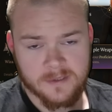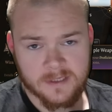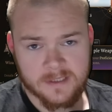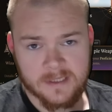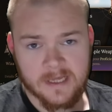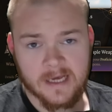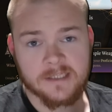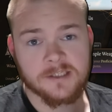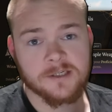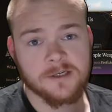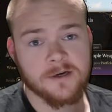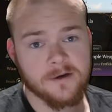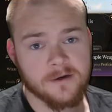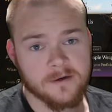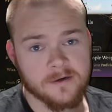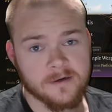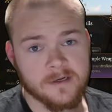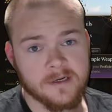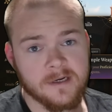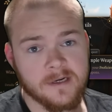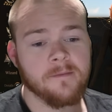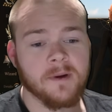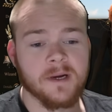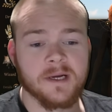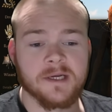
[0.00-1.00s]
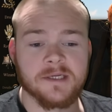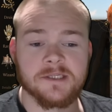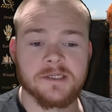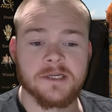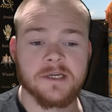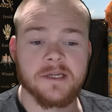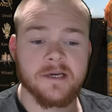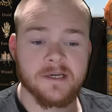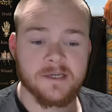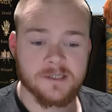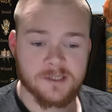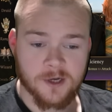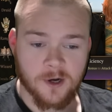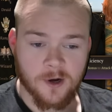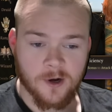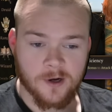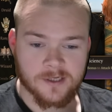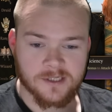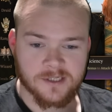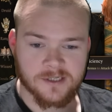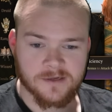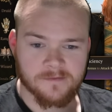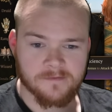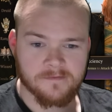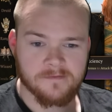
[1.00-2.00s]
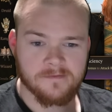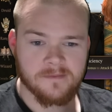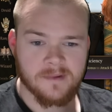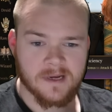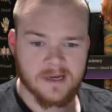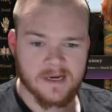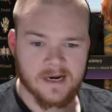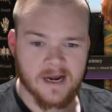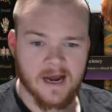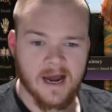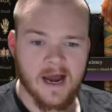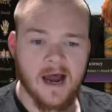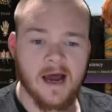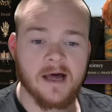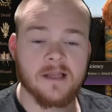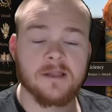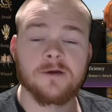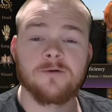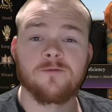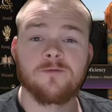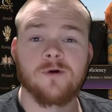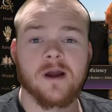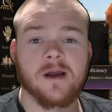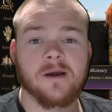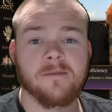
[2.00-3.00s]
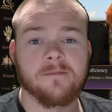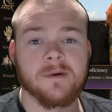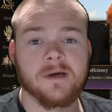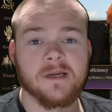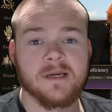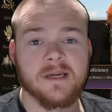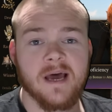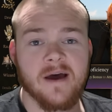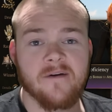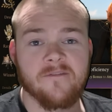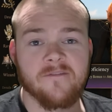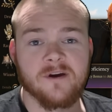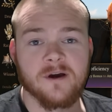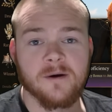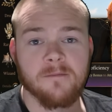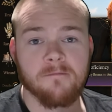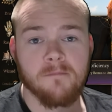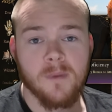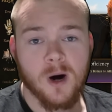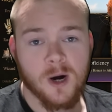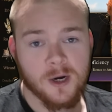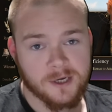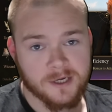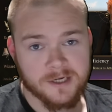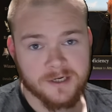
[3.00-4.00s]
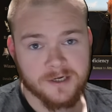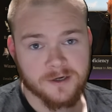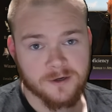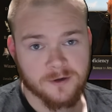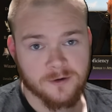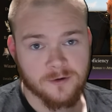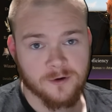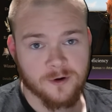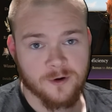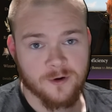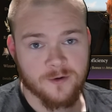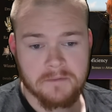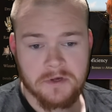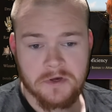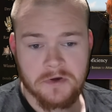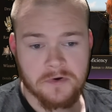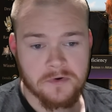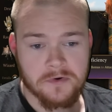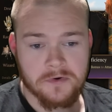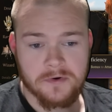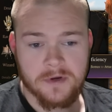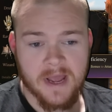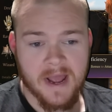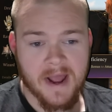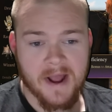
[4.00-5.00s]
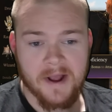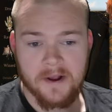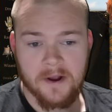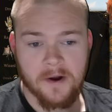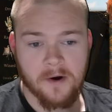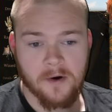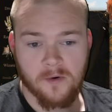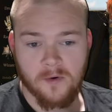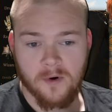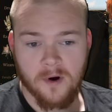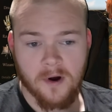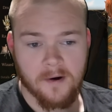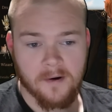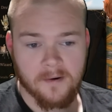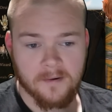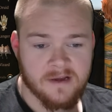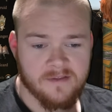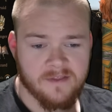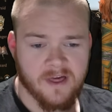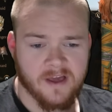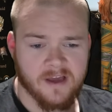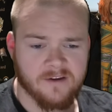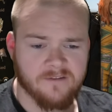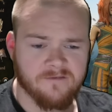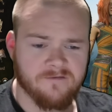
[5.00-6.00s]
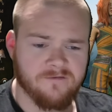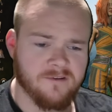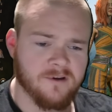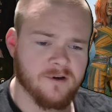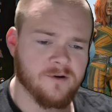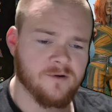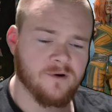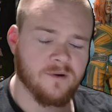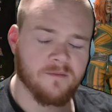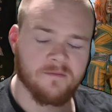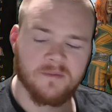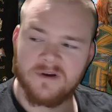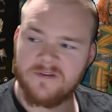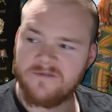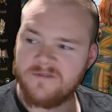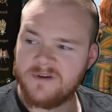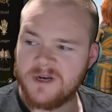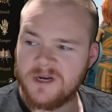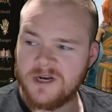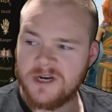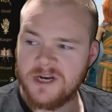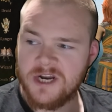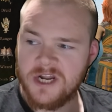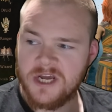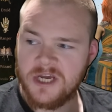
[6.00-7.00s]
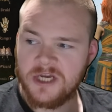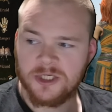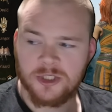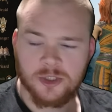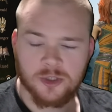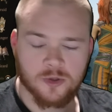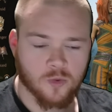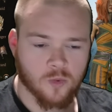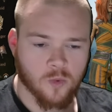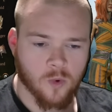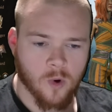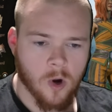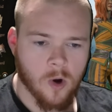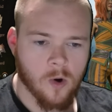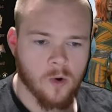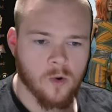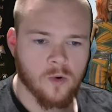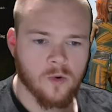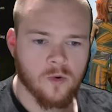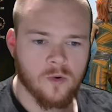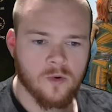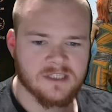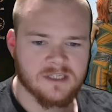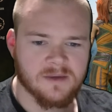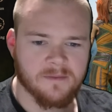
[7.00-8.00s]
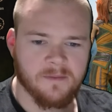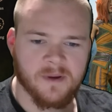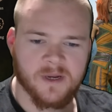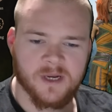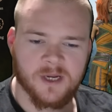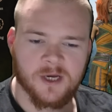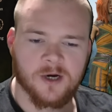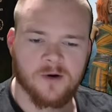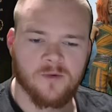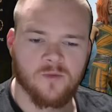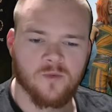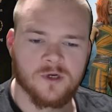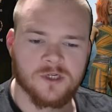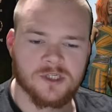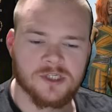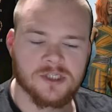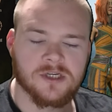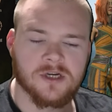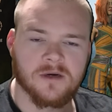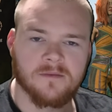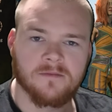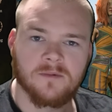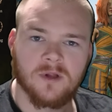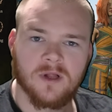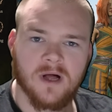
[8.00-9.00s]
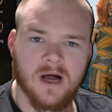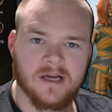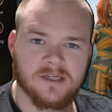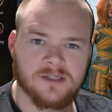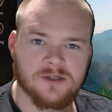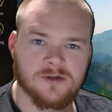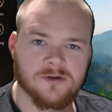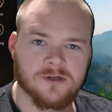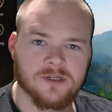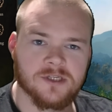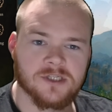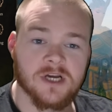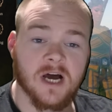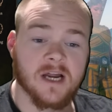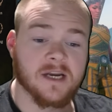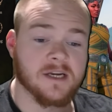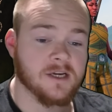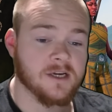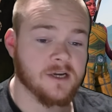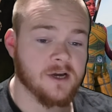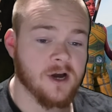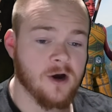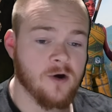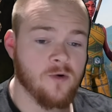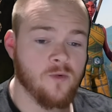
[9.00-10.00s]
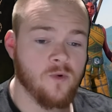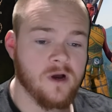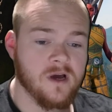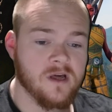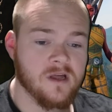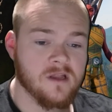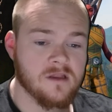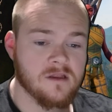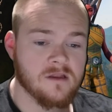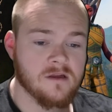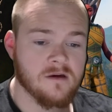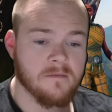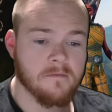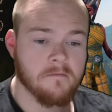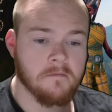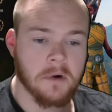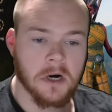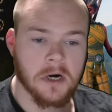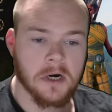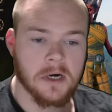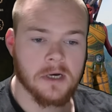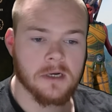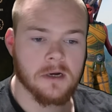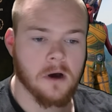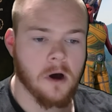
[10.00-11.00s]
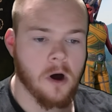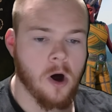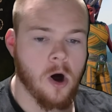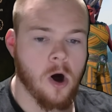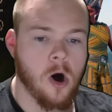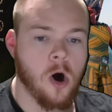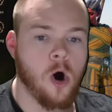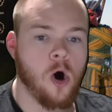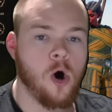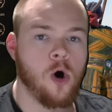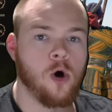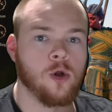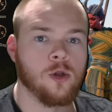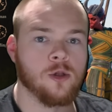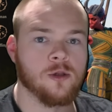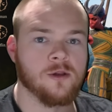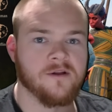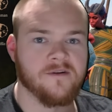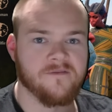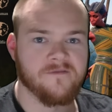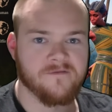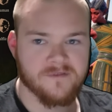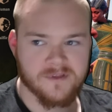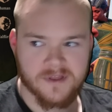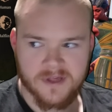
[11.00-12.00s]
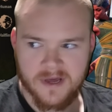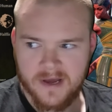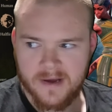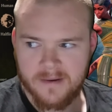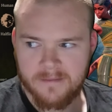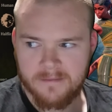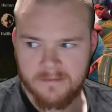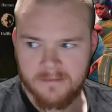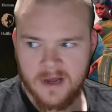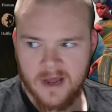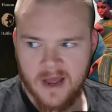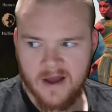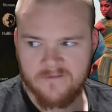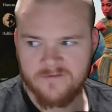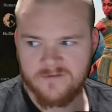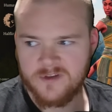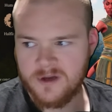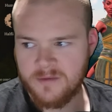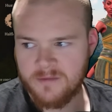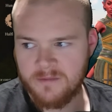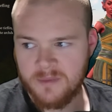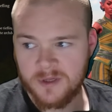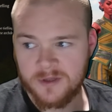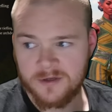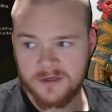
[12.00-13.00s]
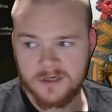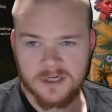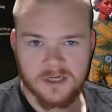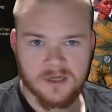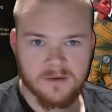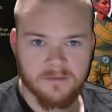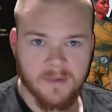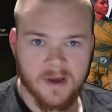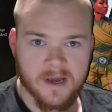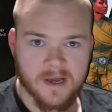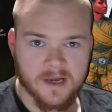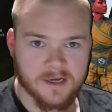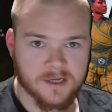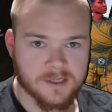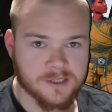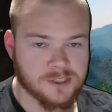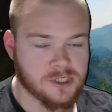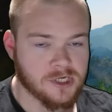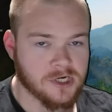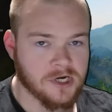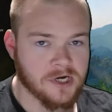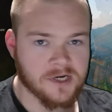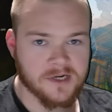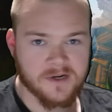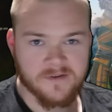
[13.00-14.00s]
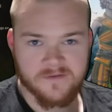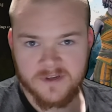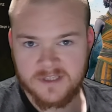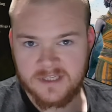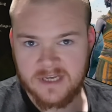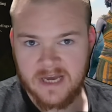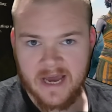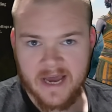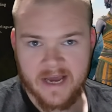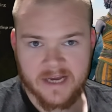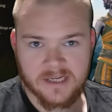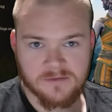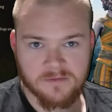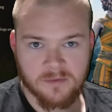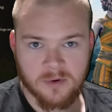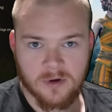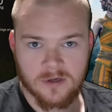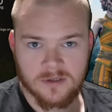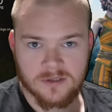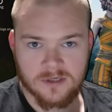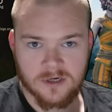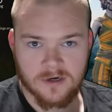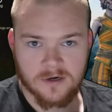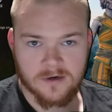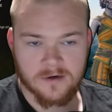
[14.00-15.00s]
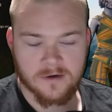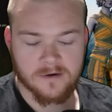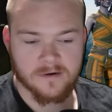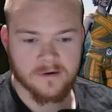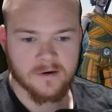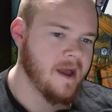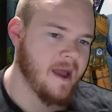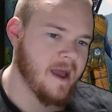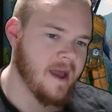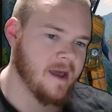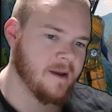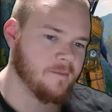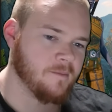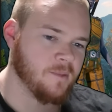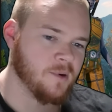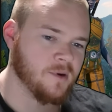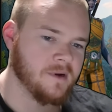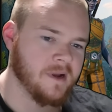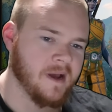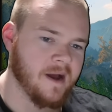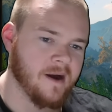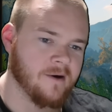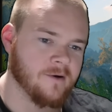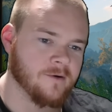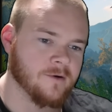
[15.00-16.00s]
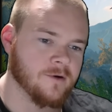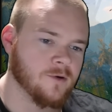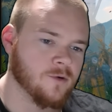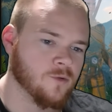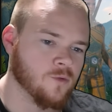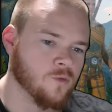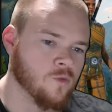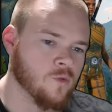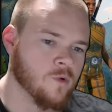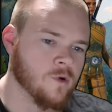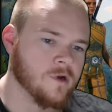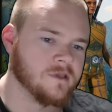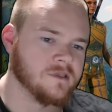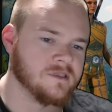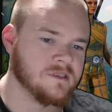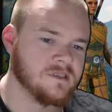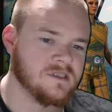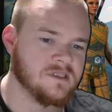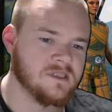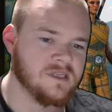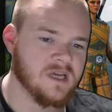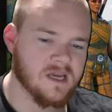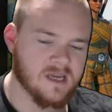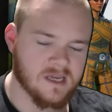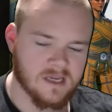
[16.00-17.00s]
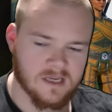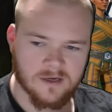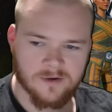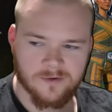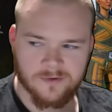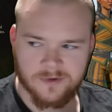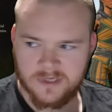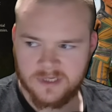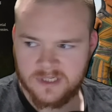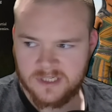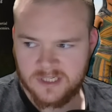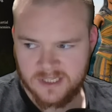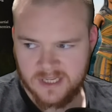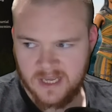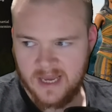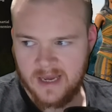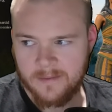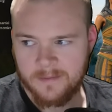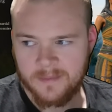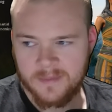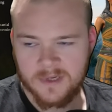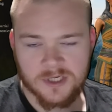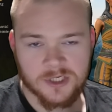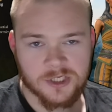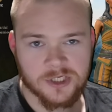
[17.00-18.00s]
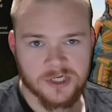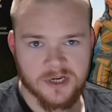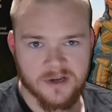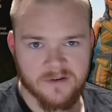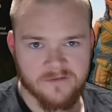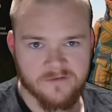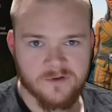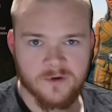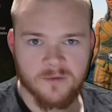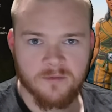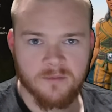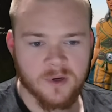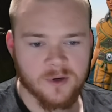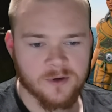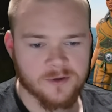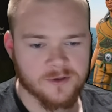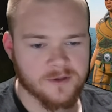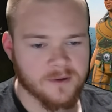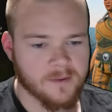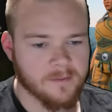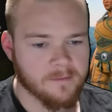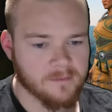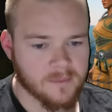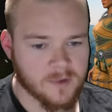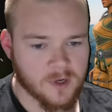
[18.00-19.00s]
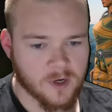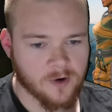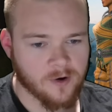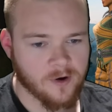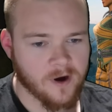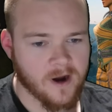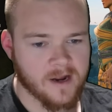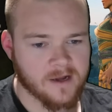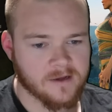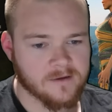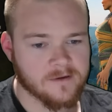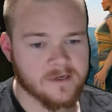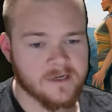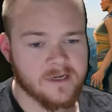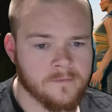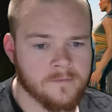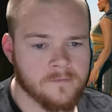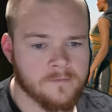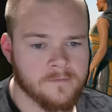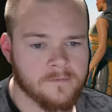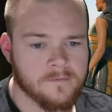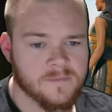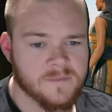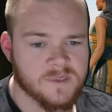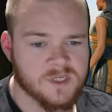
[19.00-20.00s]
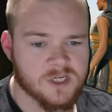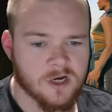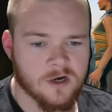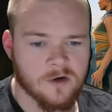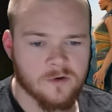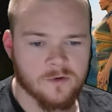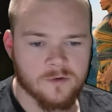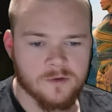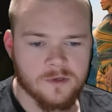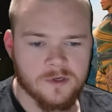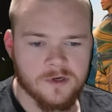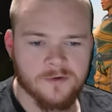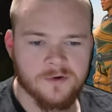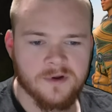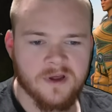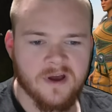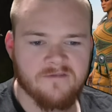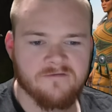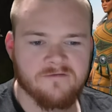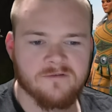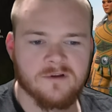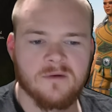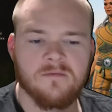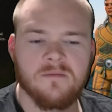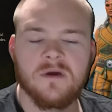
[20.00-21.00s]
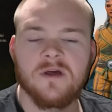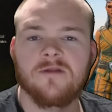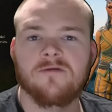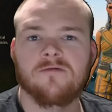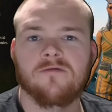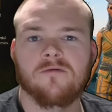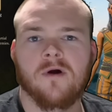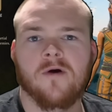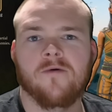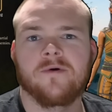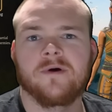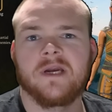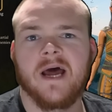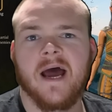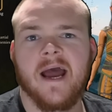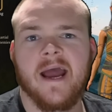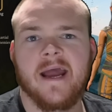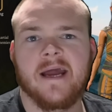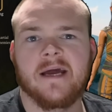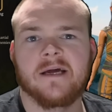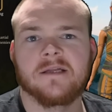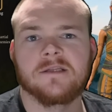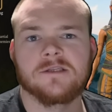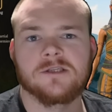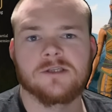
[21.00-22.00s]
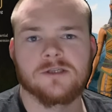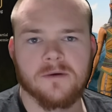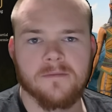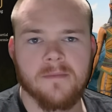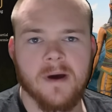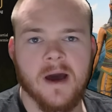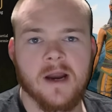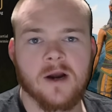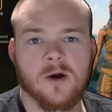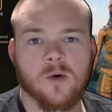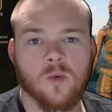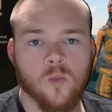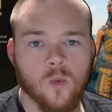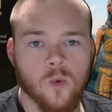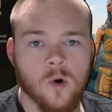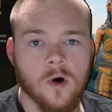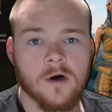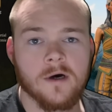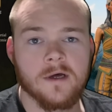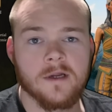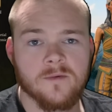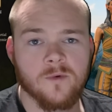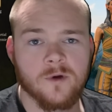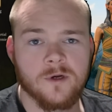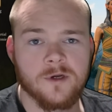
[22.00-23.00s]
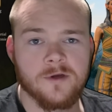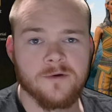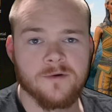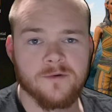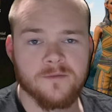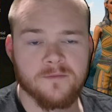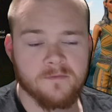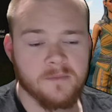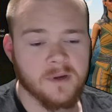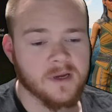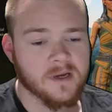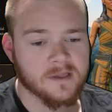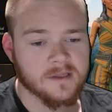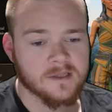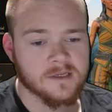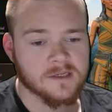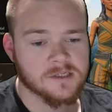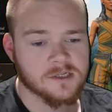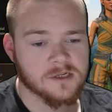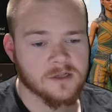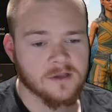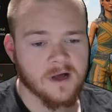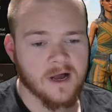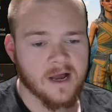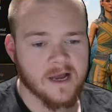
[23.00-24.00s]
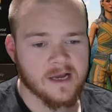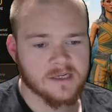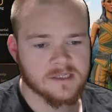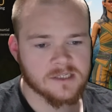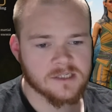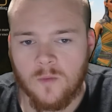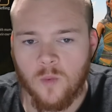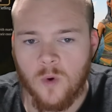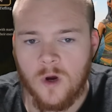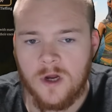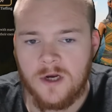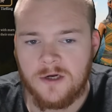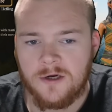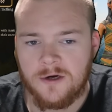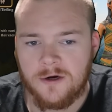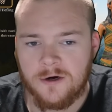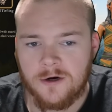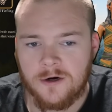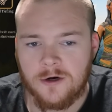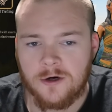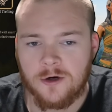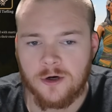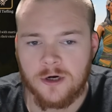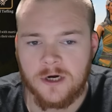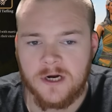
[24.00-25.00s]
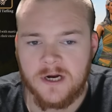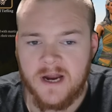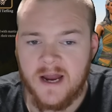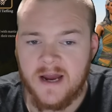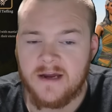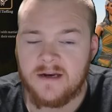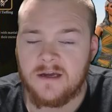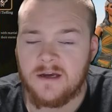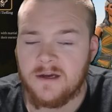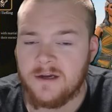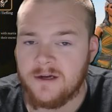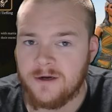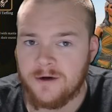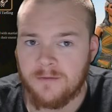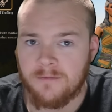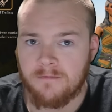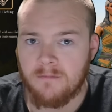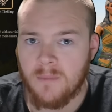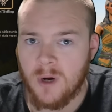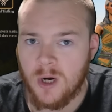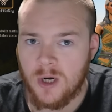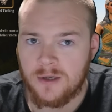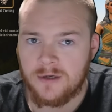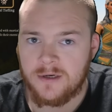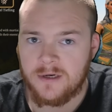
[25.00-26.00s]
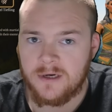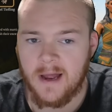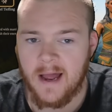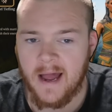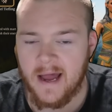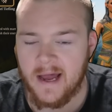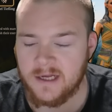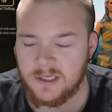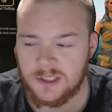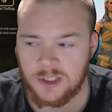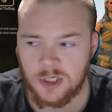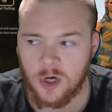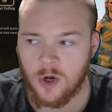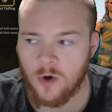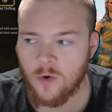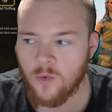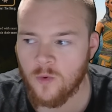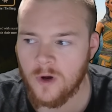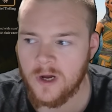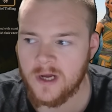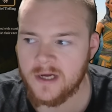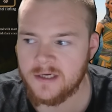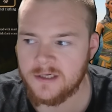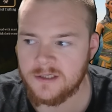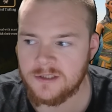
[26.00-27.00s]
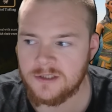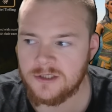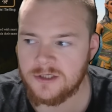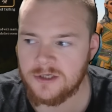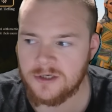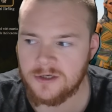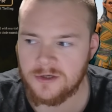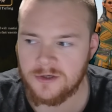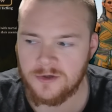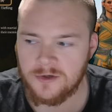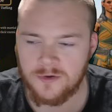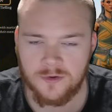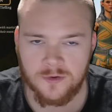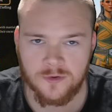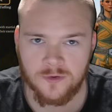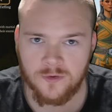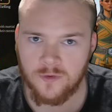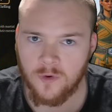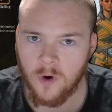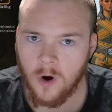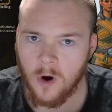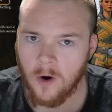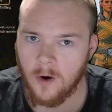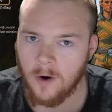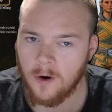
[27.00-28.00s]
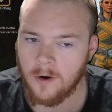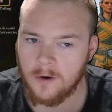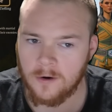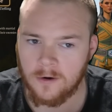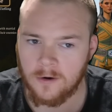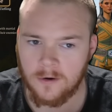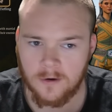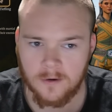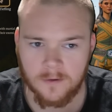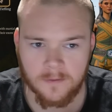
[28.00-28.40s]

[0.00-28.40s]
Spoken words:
that's good, because it is awesome, and I highly recommend having a monk in your group. You can't go wrong. They can fill a bit of a niche role, depending on which subclass you decide to go with, but all of them have the ability to make a ton of attacks per turn and put out ridiculous damage if you build them correctly. So you'll definitely be throwing hands no matter what when you pick this class. When you're creating your monk, as always, you are